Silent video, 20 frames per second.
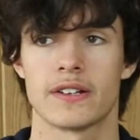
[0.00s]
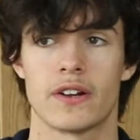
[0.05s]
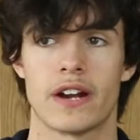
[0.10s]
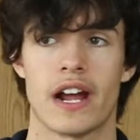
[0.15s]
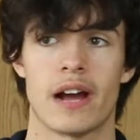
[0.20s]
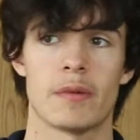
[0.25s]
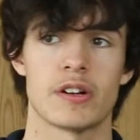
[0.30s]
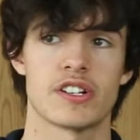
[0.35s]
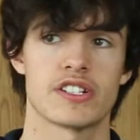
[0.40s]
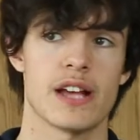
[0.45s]
on
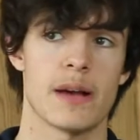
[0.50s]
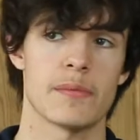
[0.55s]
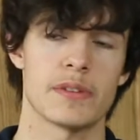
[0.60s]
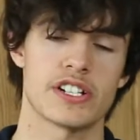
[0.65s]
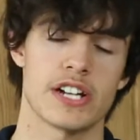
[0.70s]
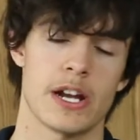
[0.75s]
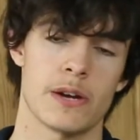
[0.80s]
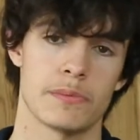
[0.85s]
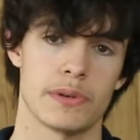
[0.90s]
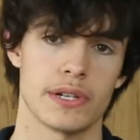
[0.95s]
how much
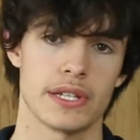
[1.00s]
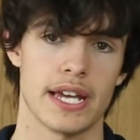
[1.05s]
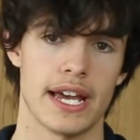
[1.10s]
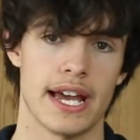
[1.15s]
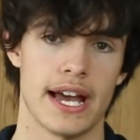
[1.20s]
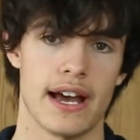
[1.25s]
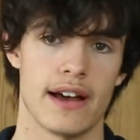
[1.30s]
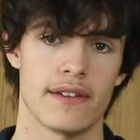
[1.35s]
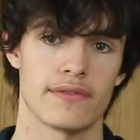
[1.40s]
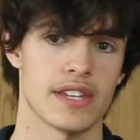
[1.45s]
damage output they
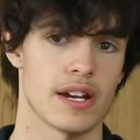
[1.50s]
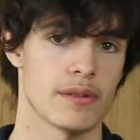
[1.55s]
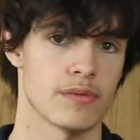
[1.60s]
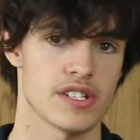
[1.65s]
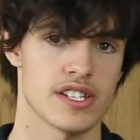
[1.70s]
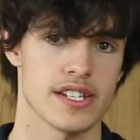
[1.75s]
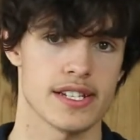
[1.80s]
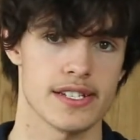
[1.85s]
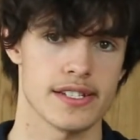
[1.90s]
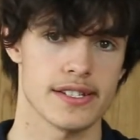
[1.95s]
have, their
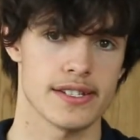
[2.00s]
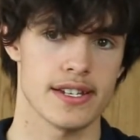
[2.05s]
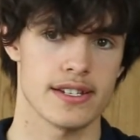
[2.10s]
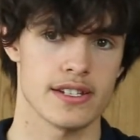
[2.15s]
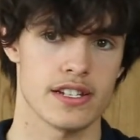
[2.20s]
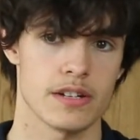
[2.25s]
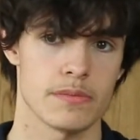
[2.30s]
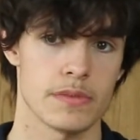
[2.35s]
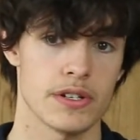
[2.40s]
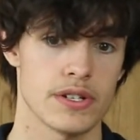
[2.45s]

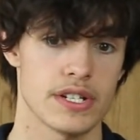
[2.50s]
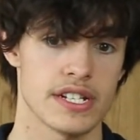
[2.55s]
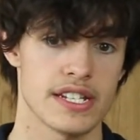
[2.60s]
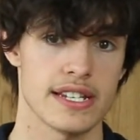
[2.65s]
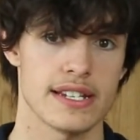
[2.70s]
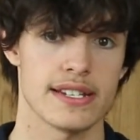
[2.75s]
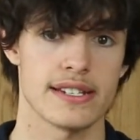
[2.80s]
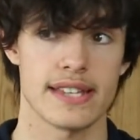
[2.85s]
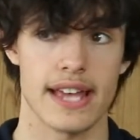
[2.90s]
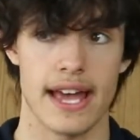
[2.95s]
resistances and
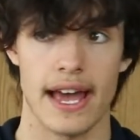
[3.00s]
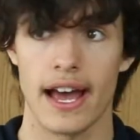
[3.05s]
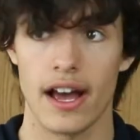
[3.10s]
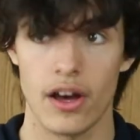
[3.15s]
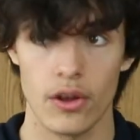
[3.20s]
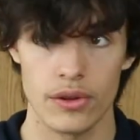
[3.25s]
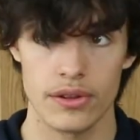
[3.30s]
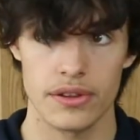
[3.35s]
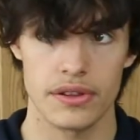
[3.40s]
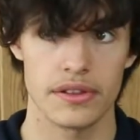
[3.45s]
immunities, their
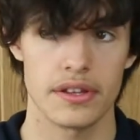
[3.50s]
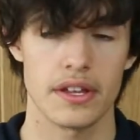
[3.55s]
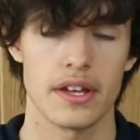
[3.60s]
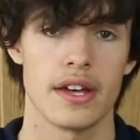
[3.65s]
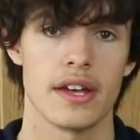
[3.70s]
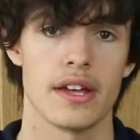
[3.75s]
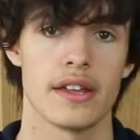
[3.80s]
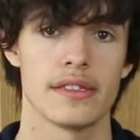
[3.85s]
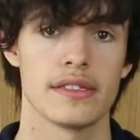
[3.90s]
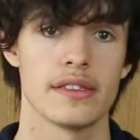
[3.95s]
health,
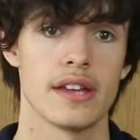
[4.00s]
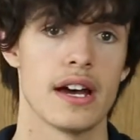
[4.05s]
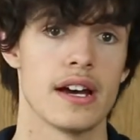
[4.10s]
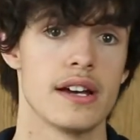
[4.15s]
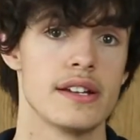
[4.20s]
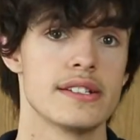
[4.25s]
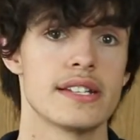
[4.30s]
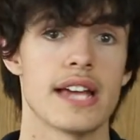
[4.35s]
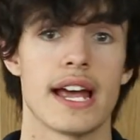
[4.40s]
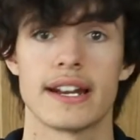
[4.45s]

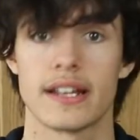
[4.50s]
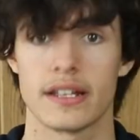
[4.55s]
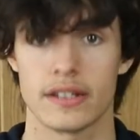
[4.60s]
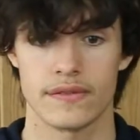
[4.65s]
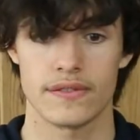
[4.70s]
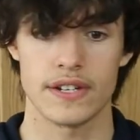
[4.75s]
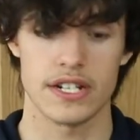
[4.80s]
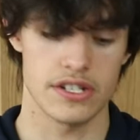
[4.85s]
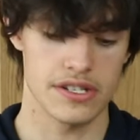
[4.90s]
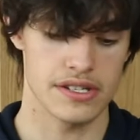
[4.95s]
and any other
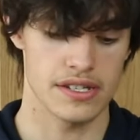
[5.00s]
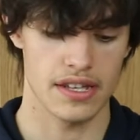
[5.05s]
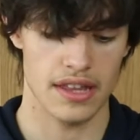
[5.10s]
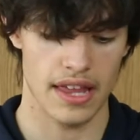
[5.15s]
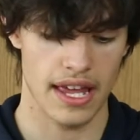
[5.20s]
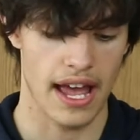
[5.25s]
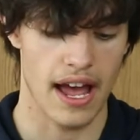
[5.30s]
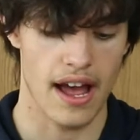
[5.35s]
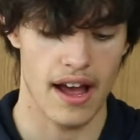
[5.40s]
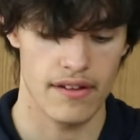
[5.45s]
features that
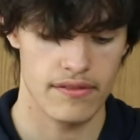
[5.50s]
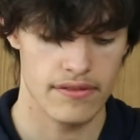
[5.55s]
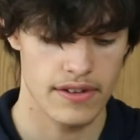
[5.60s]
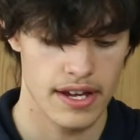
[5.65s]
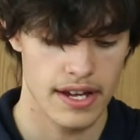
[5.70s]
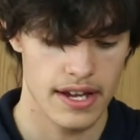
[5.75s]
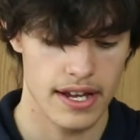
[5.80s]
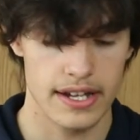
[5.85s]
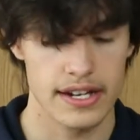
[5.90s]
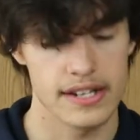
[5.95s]
they have,
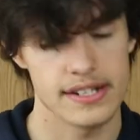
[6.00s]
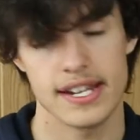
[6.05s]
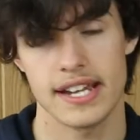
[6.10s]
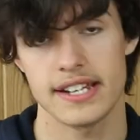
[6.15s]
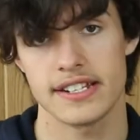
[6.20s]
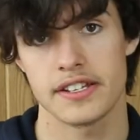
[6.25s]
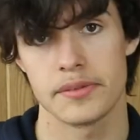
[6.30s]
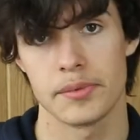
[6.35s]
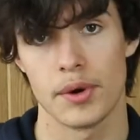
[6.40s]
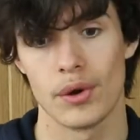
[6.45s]
and it
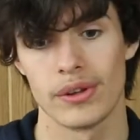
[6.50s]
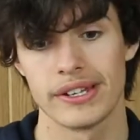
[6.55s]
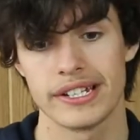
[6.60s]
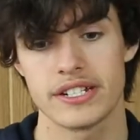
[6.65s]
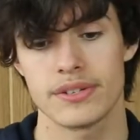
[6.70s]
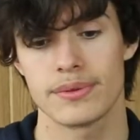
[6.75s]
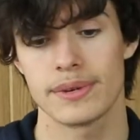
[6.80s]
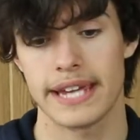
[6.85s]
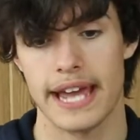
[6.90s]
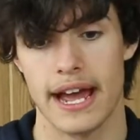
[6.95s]
takes them all
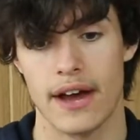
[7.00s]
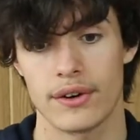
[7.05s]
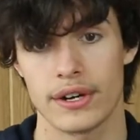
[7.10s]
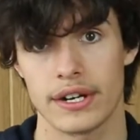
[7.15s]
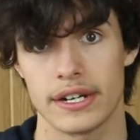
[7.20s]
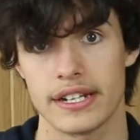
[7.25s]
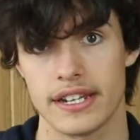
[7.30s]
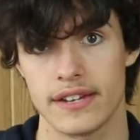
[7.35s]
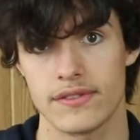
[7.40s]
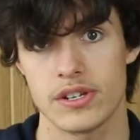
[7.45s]
into
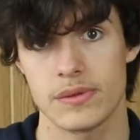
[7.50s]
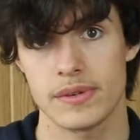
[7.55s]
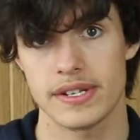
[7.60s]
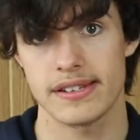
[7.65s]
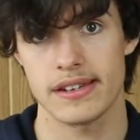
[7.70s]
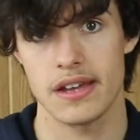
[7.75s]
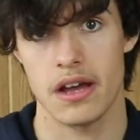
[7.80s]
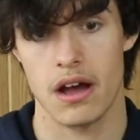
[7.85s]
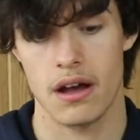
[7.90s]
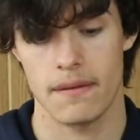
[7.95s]
account and gives you a
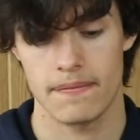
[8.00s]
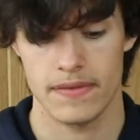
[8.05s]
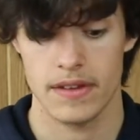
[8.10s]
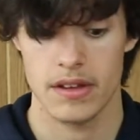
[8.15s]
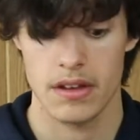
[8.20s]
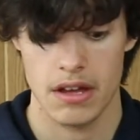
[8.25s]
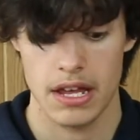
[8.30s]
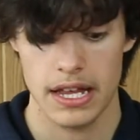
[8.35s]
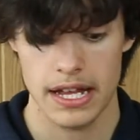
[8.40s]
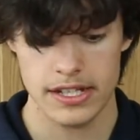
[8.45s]
CR.
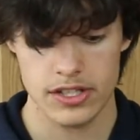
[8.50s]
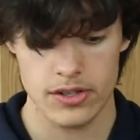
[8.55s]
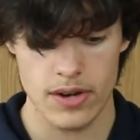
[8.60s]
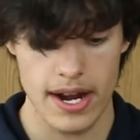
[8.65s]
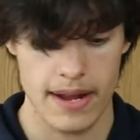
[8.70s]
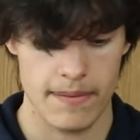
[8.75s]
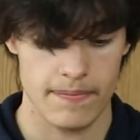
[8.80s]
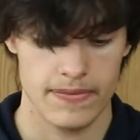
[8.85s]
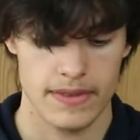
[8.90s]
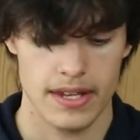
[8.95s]
That's great.